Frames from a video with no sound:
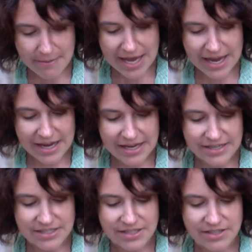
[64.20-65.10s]

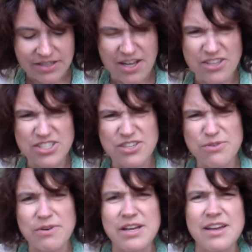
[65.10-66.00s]
and
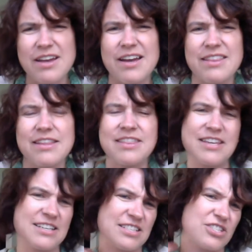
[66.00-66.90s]
also uh, the
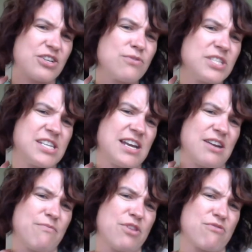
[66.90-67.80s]
things
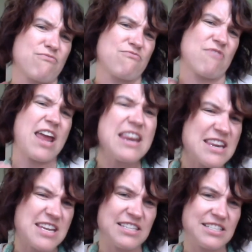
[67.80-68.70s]
associated with
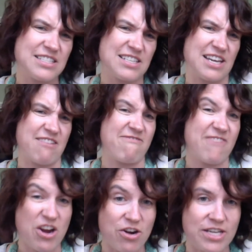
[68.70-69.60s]
rightness and
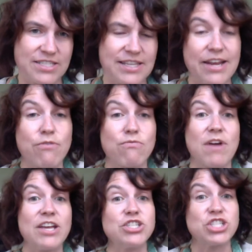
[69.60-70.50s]
fairness, like
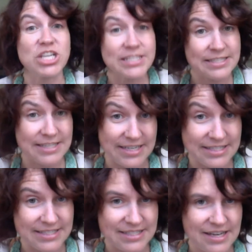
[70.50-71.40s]

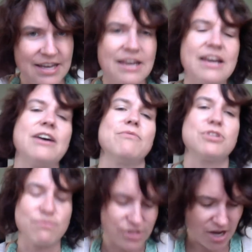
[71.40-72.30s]
righteousness, uh,
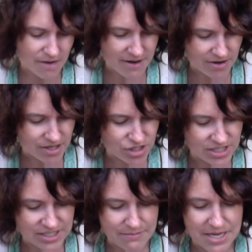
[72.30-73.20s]
which we'll talk about in
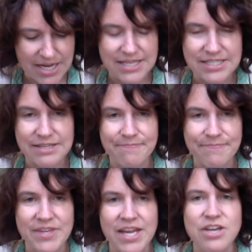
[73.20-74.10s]
just a minute.
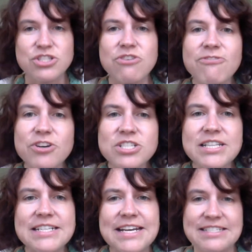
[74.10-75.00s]
So first,
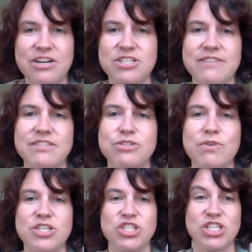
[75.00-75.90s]
let's ask ourselves this
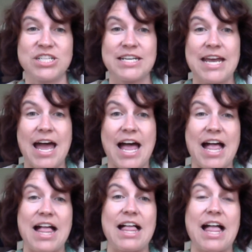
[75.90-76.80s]
question.
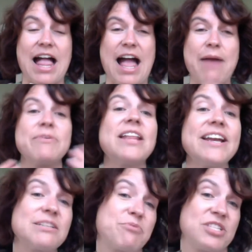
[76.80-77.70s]
Uh, I would
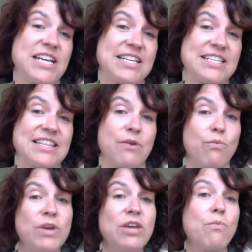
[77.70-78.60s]
like to present that
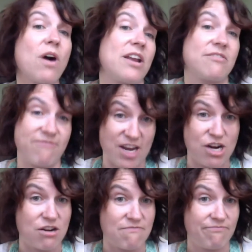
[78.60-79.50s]
we want
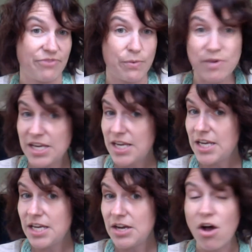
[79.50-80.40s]
fair.
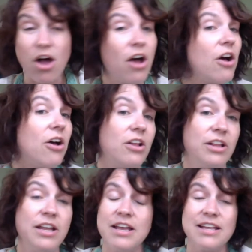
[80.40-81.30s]
We
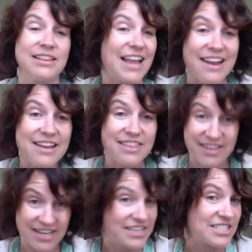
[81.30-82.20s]
all like
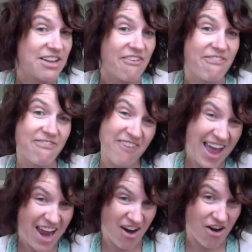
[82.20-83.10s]
things
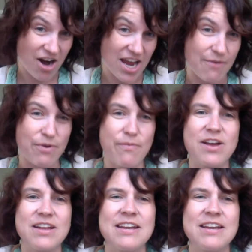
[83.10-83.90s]
fair, and we want